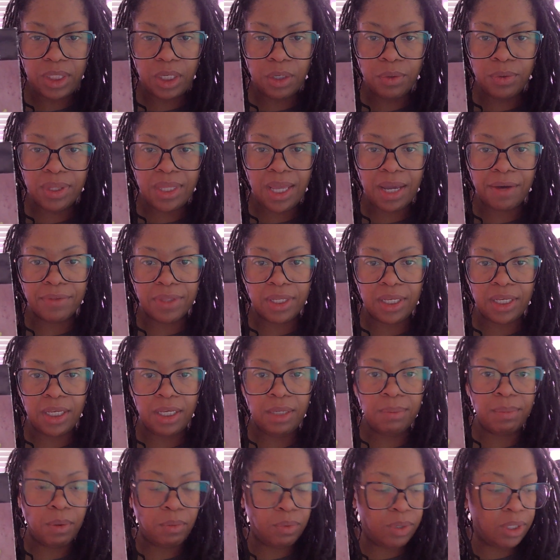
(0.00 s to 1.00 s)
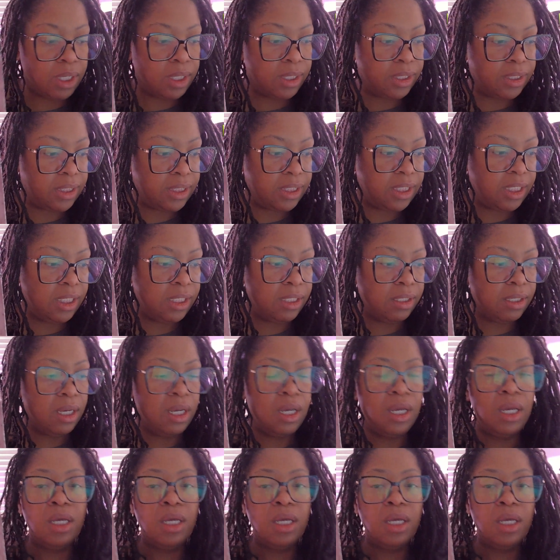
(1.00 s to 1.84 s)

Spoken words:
without the heat, but we're gonna see.